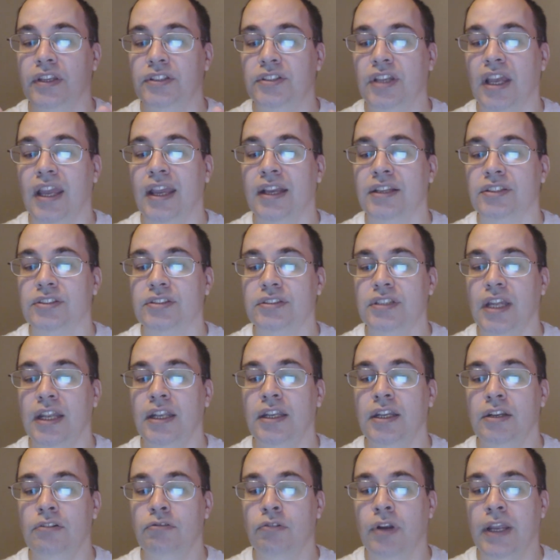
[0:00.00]
This
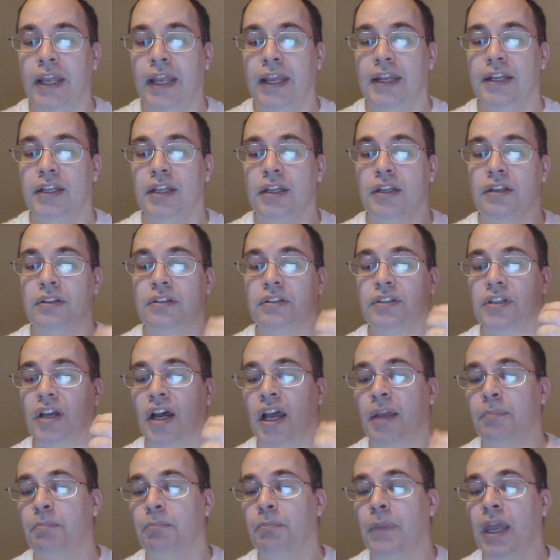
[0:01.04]
extended reheating
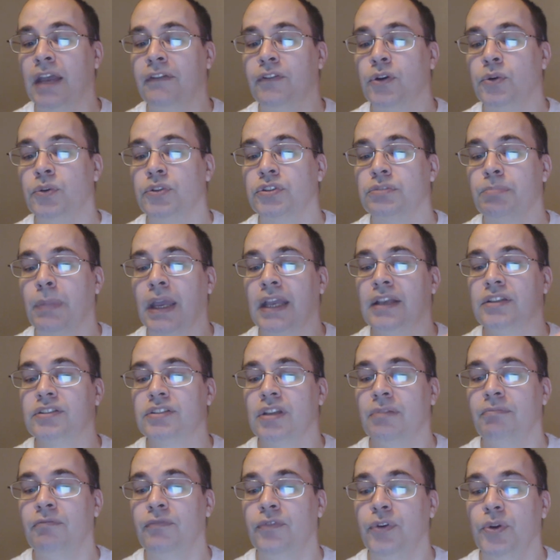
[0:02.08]
time may of course make
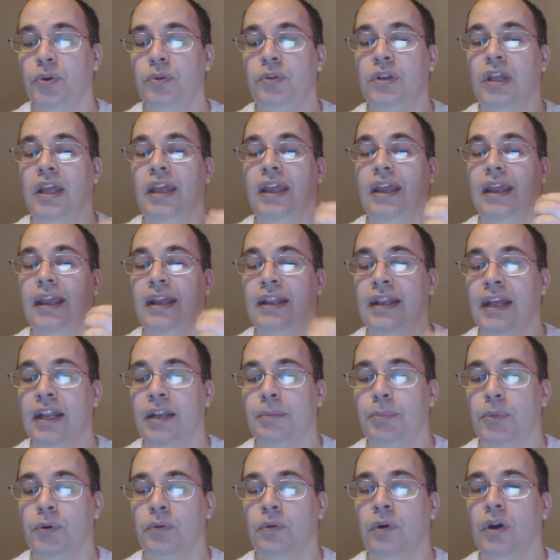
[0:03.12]
some food
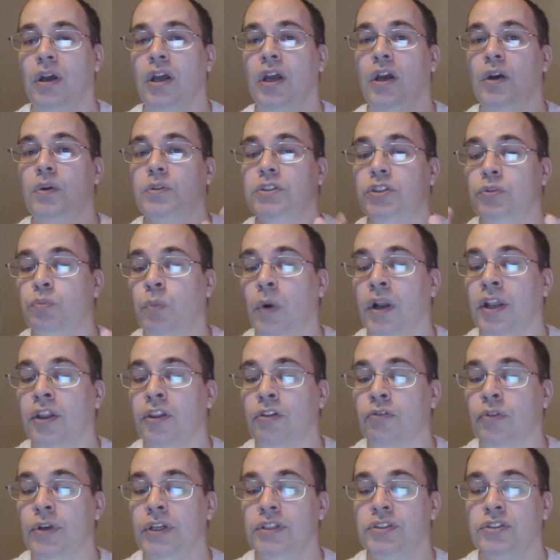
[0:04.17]
inedible, which is one
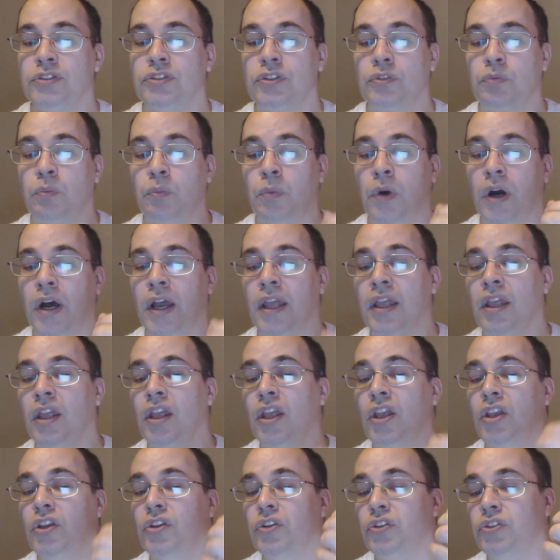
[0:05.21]
of the reasons why
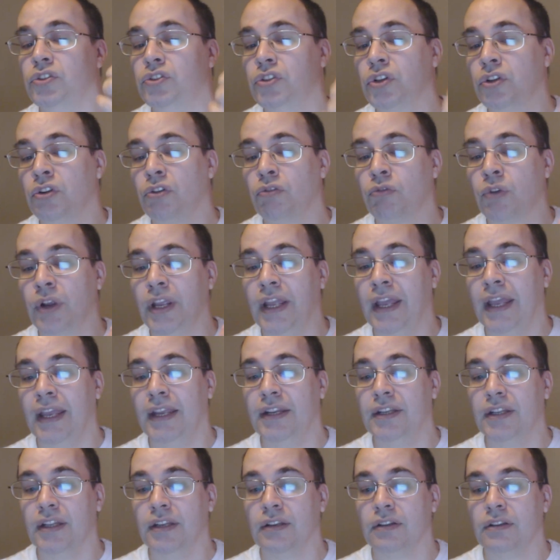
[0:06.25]
you shouldn't
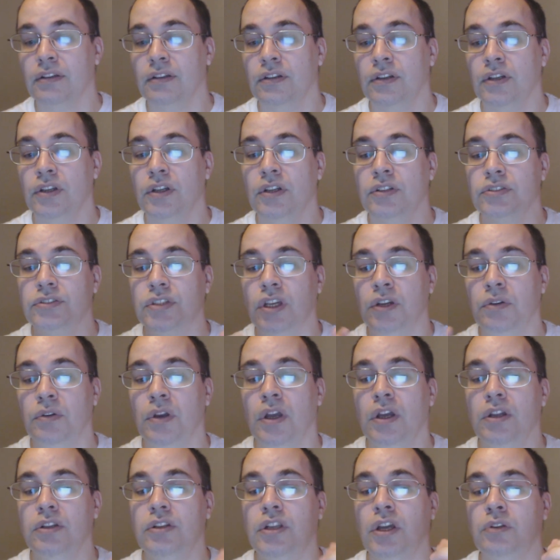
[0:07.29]
reheat it.
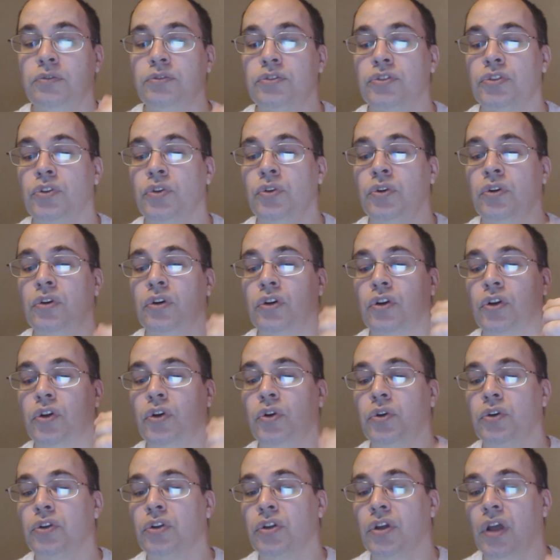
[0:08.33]
So don't store
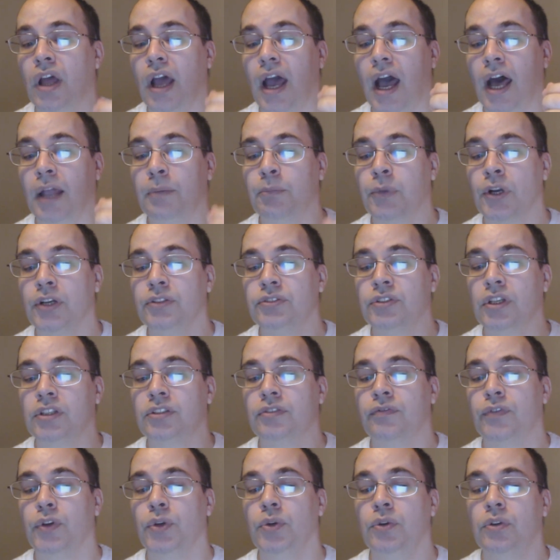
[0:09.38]
cooked,
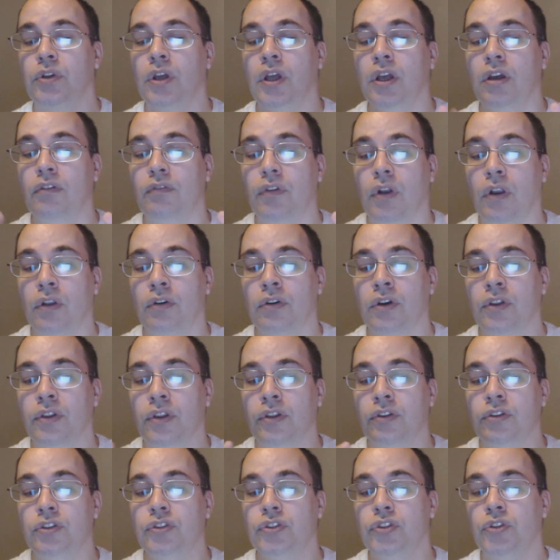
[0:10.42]
unprocessed food for
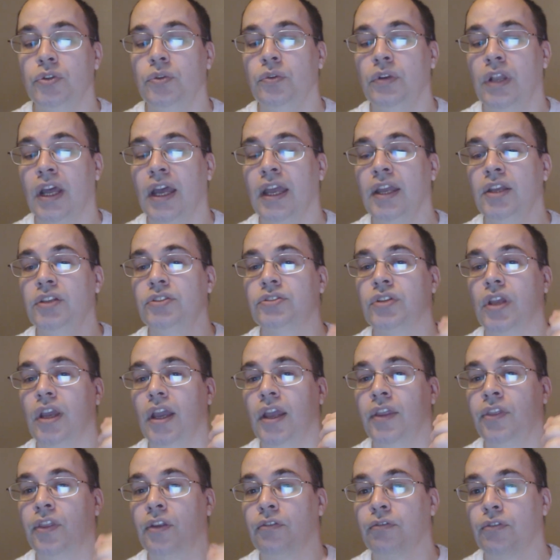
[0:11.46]
longer than 2 days
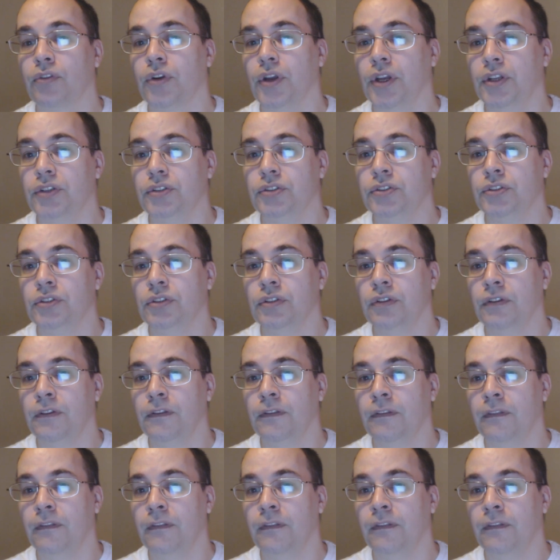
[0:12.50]
in the fridge.